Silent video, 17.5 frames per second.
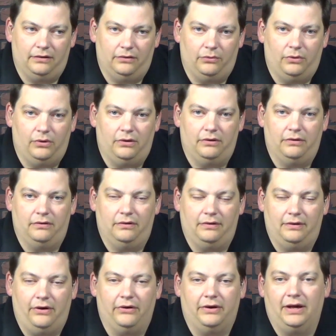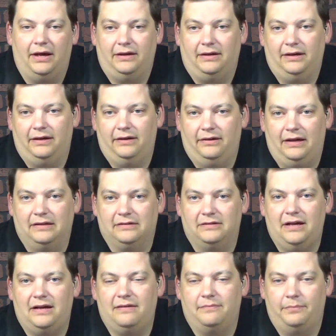Well, okay, yeah, it's
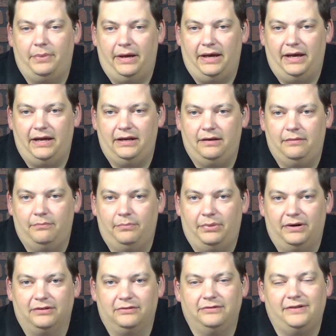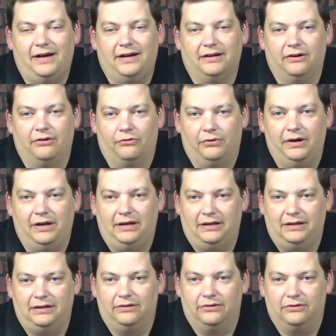not bad, but it's not
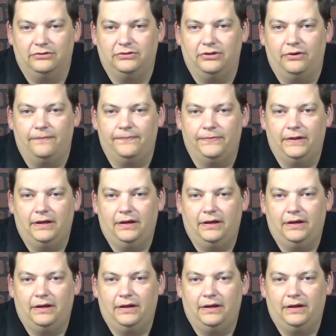great either. So